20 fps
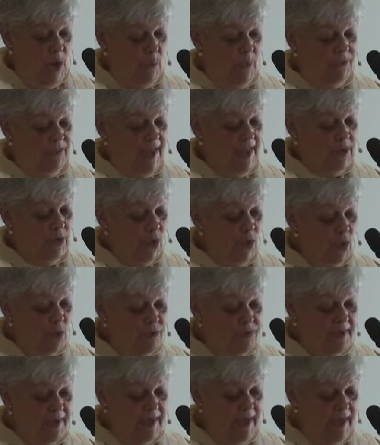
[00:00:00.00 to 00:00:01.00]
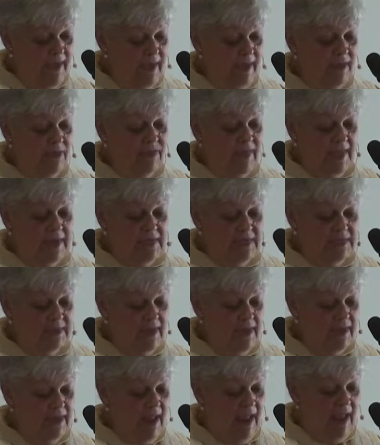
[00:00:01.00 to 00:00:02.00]
When they had heard the king, they
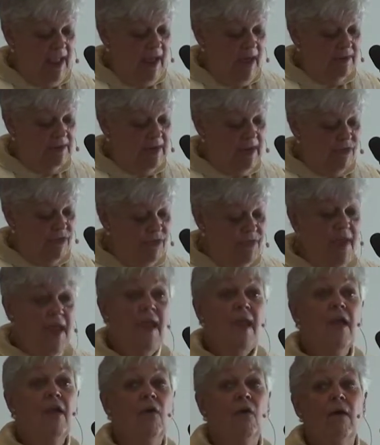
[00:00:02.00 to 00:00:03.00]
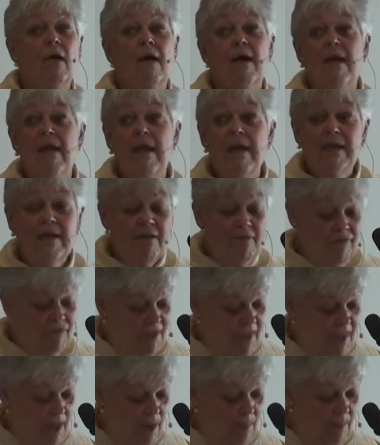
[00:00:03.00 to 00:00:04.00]
set out, and there ahead of
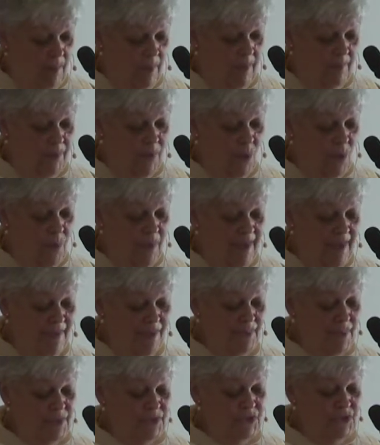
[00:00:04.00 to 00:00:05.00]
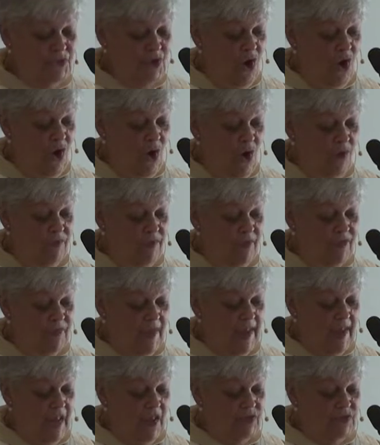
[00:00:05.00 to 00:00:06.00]
them went the star that
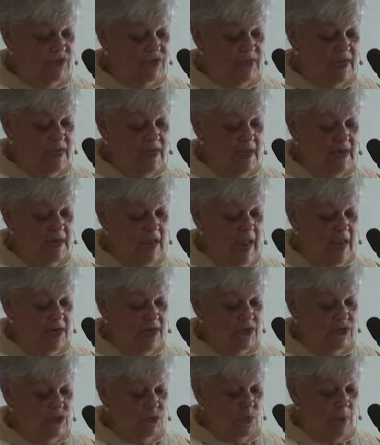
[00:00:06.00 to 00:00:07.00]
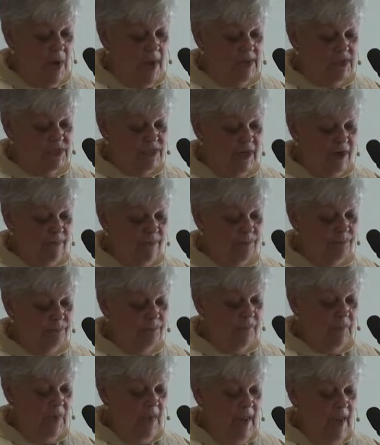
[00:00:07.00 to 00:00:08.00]
they had seen at its rising,
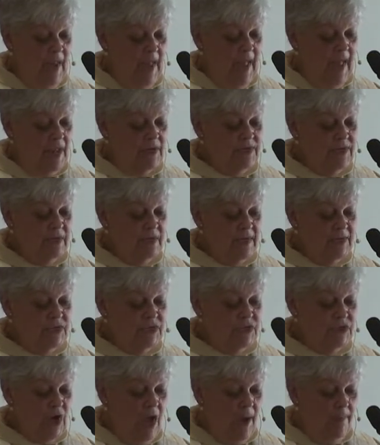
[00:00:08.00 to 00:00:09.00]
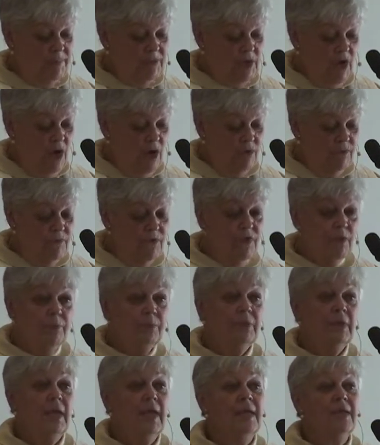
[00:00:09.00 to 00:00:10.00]
until it stopped over the
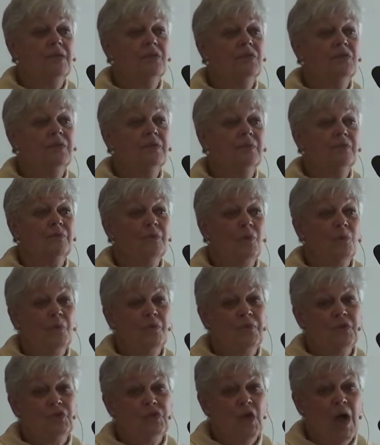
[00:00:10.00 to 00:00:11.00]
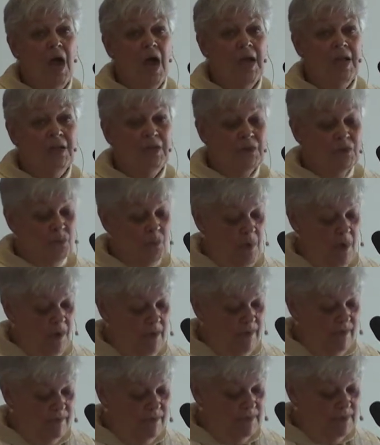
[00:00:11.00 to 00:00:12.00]
place where the child
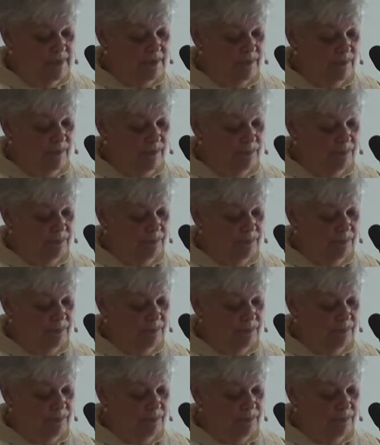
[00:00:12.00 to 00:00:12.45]
was.